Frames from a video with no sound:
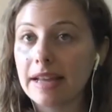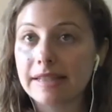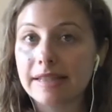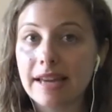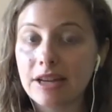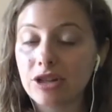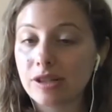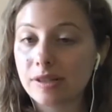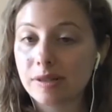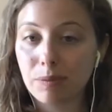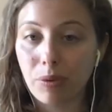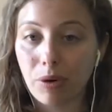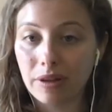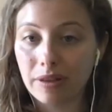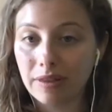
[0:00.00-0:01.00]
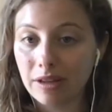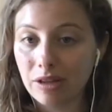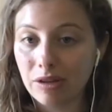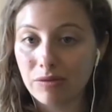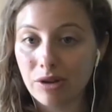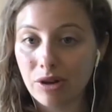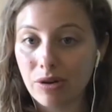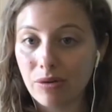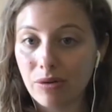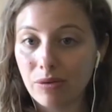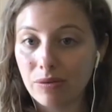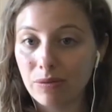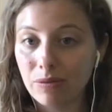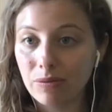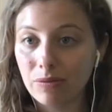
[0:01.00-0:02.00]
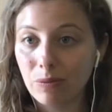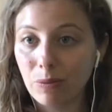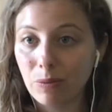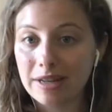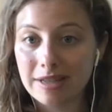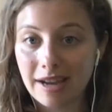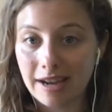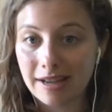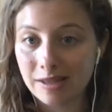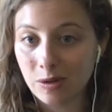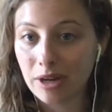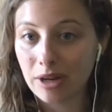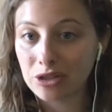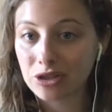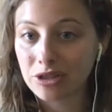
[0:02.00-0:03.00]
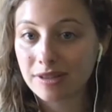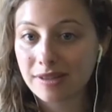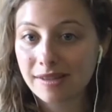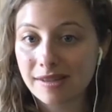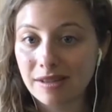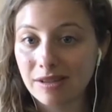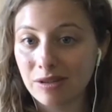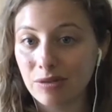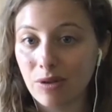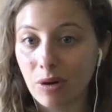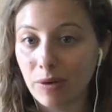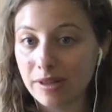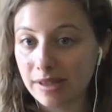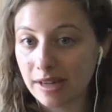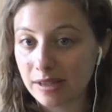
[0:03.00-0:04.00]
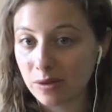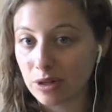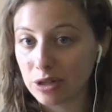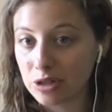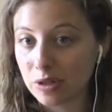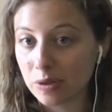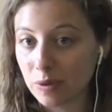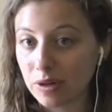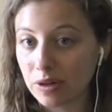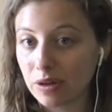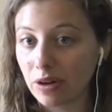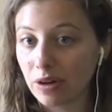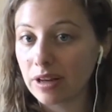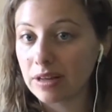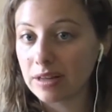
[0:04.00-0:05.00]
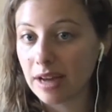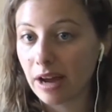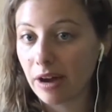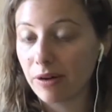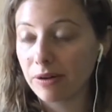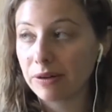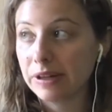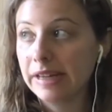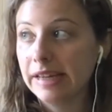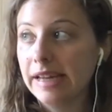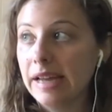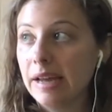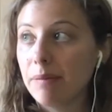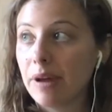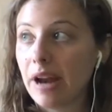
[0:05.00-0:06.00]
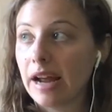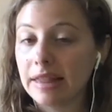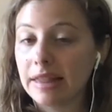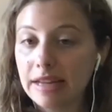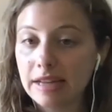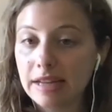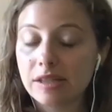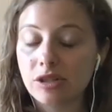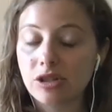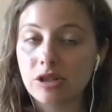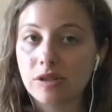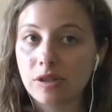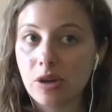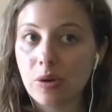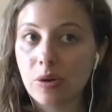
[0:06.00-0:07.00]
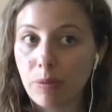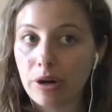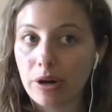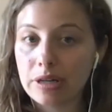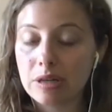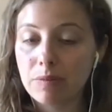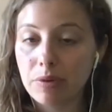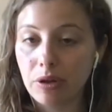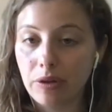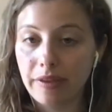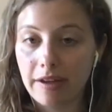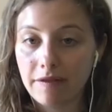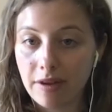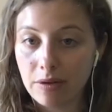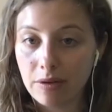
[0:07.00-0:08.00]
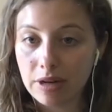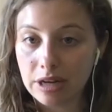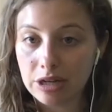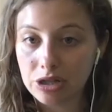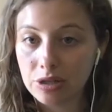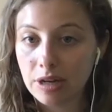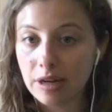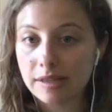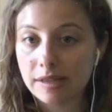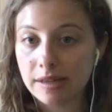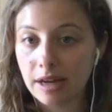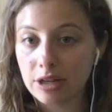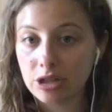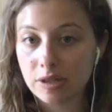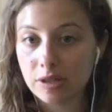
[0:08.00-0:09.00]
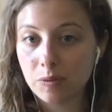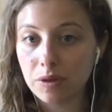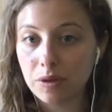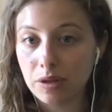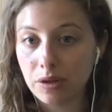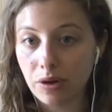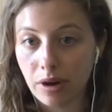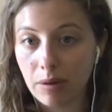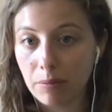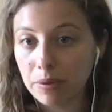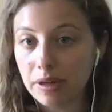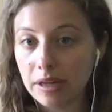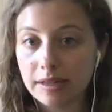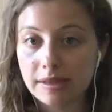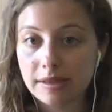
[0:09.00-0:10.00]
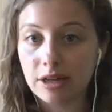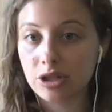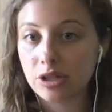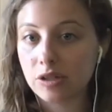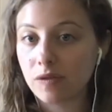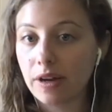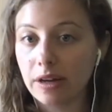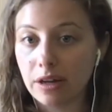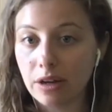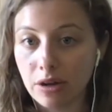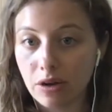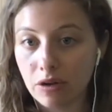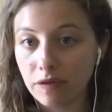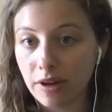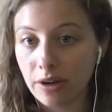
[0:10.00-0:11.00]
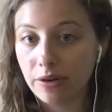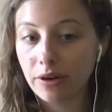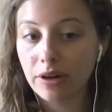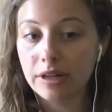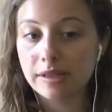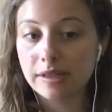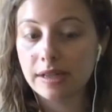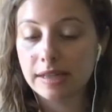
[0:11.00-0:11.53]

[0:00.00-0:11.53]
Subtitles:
It's then just important that you know when to ask questions, and you always ask questions when you're in doubt. But I think it's just so important to build that foundation, and it's not just within your company. It's not just finding a co-founder.